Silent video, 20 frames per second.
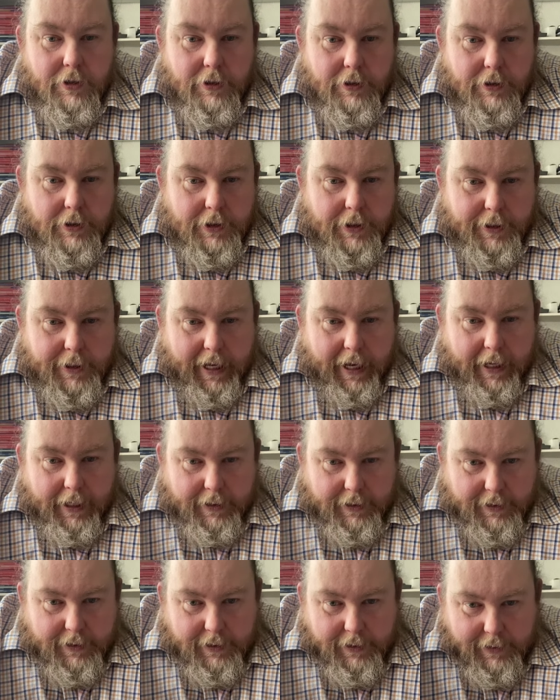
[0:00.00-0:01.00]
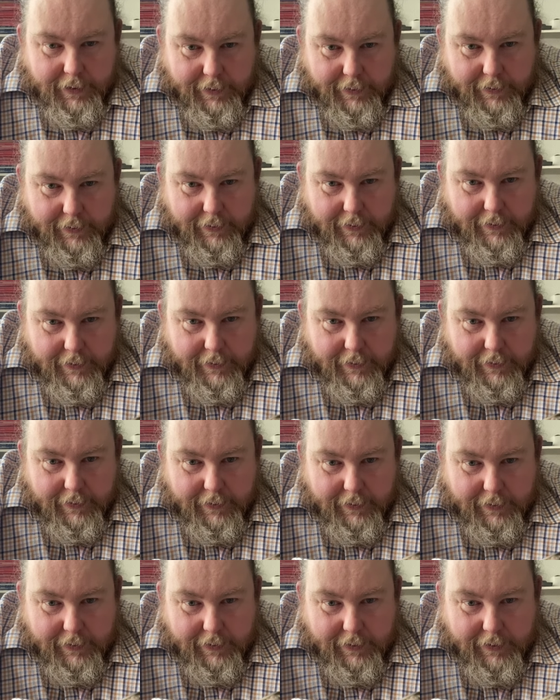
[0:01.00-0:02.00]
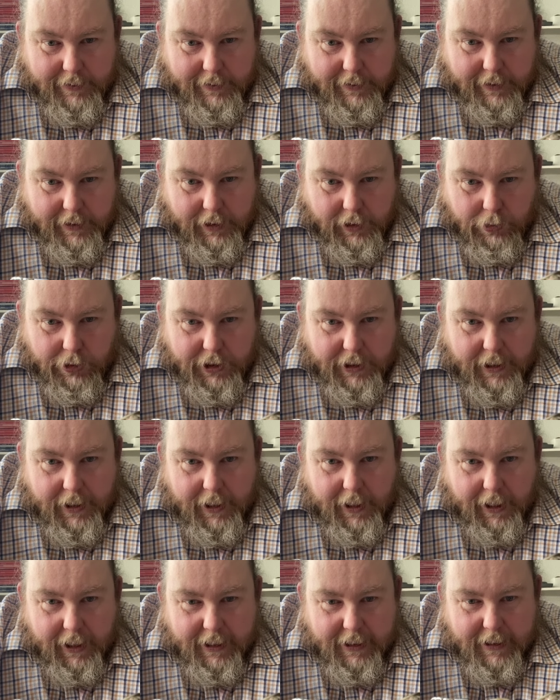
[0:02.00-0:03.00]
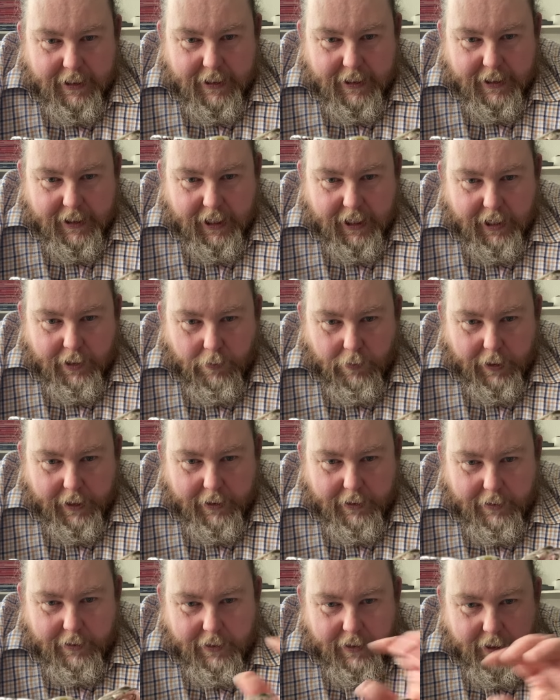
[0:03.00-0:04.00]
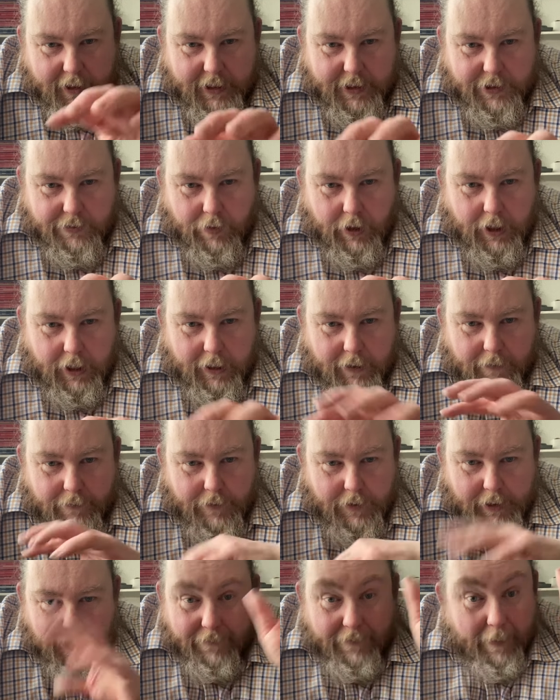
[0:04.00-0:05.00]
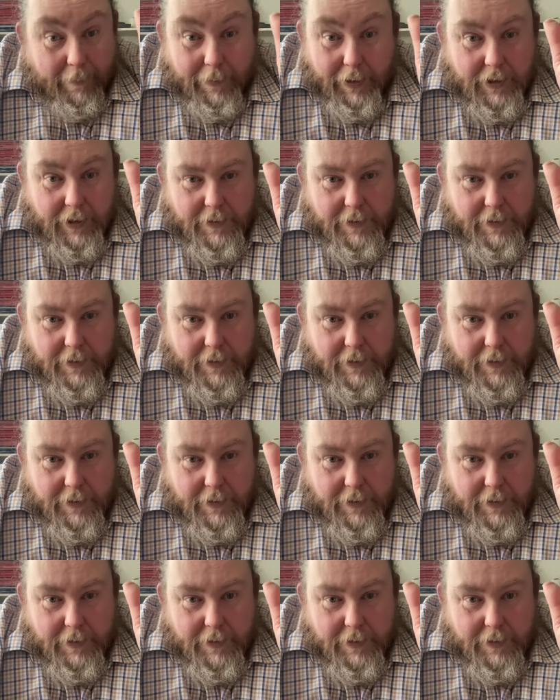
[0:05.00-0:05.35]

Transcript: to that. And I was delighted to see it when these arrived. They're fabulous